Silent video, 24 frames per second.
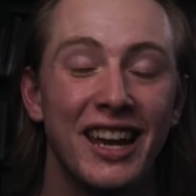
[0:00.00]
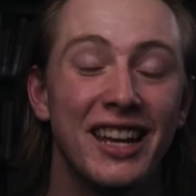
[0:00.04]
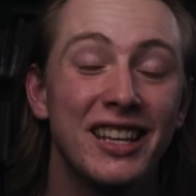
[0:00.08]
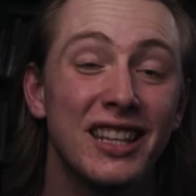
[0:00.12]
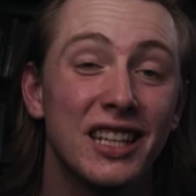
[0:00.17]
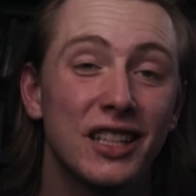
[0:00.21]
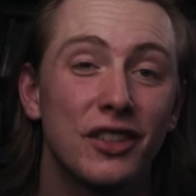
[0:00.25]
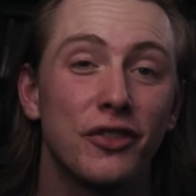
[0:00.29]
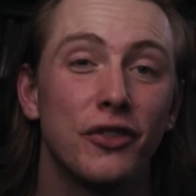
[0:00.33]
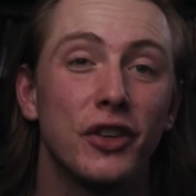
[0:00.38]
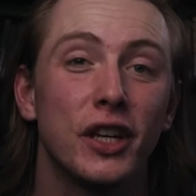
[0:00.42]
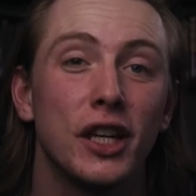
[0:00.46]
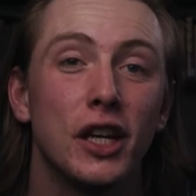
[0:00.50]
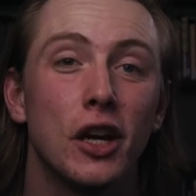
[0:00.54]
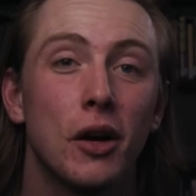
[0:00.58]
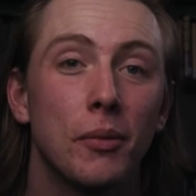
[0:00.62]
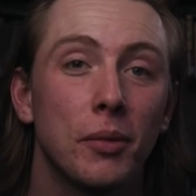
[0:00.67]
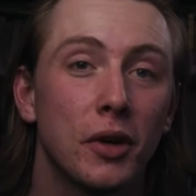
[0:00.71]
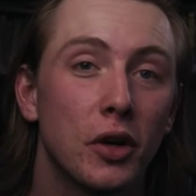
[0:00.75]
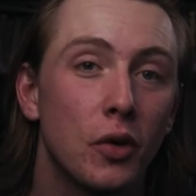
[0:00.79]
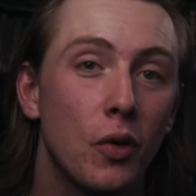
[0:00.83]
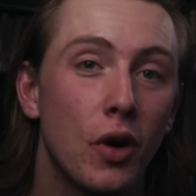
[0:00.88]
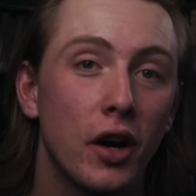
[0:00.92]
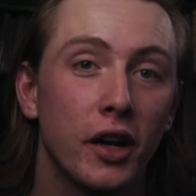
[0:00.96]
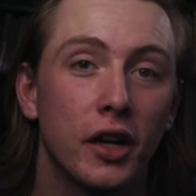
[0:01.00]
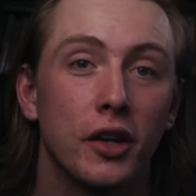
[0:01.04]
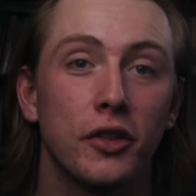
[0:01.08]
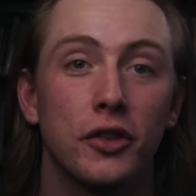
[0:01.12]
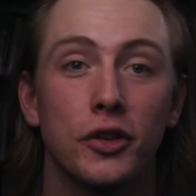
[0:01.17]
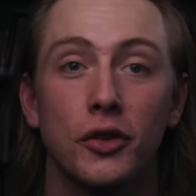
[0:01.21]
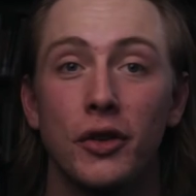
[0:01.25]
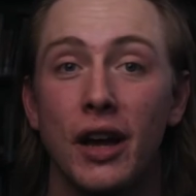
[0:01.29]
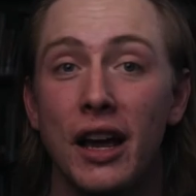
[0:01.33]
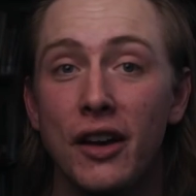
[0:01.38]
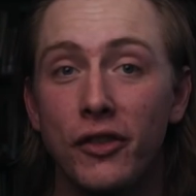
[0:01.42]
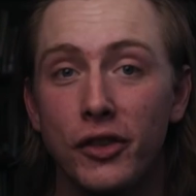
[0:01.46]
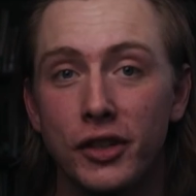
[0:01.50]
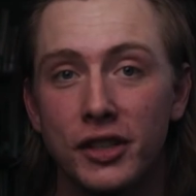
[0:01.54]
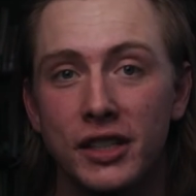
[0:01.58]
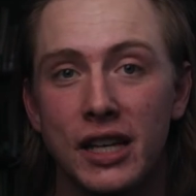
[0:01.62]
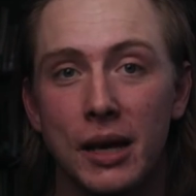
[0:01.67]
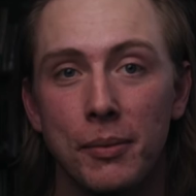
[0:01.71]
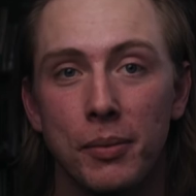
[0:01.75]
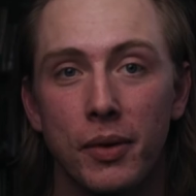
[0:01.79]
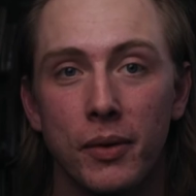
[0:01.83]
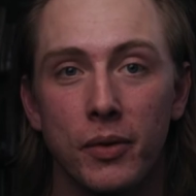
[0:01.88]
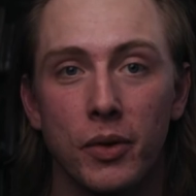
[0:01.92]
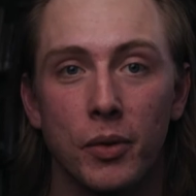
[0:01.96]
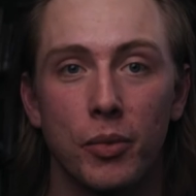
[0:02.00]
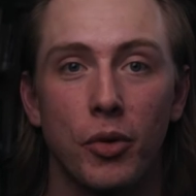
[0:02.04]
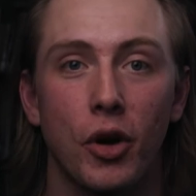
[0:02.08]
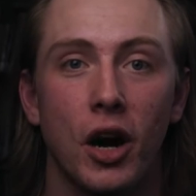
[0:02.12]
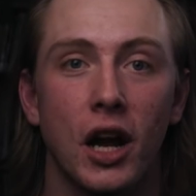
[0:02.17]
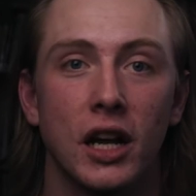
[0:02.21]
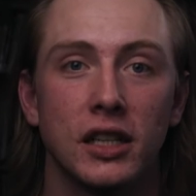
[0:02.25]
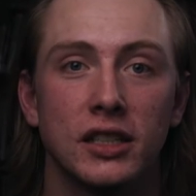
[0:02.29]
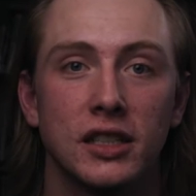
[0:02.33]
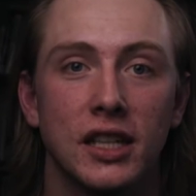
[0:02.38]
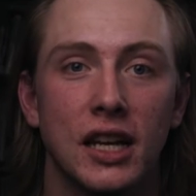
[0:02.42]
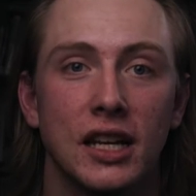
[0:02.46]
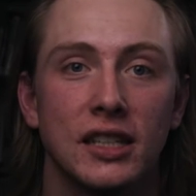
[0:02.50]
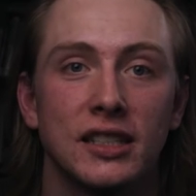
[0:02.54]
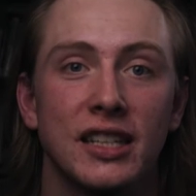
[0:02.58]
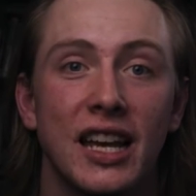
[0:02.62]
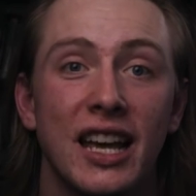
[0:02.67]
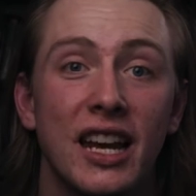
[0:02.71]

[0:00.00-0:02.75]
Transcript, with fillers: In this video, I'm gonna walk you through every step of the process.